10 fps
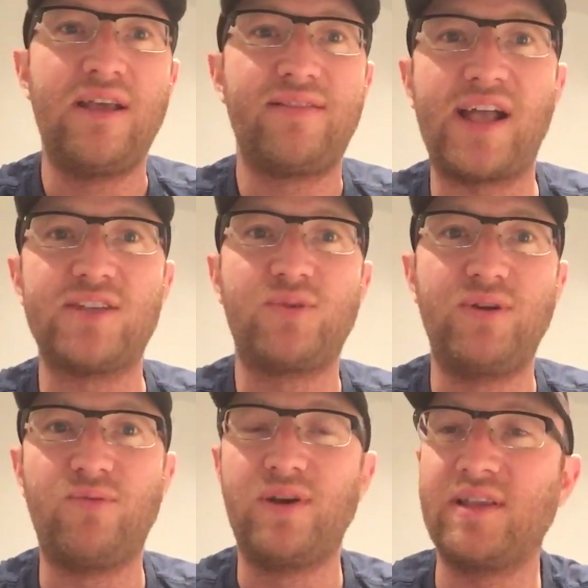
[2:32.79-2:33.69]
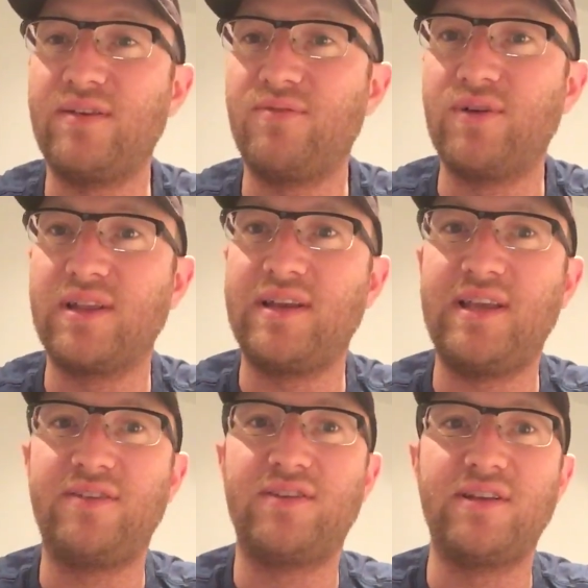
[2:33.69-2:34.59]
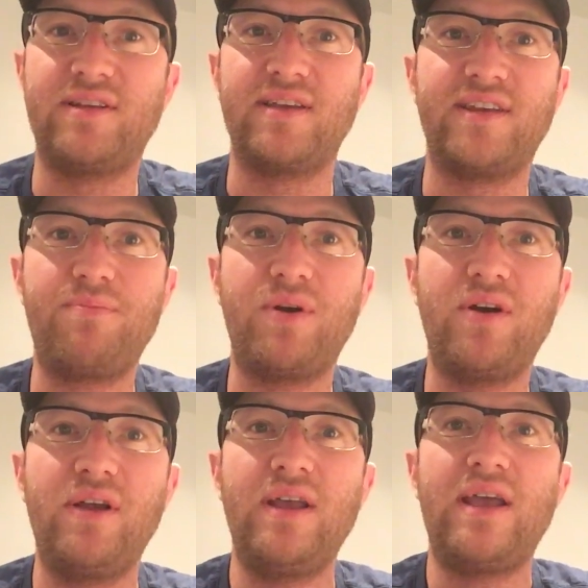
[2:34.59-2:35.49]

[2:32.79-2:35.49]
That's when you really, really need to dig deeper.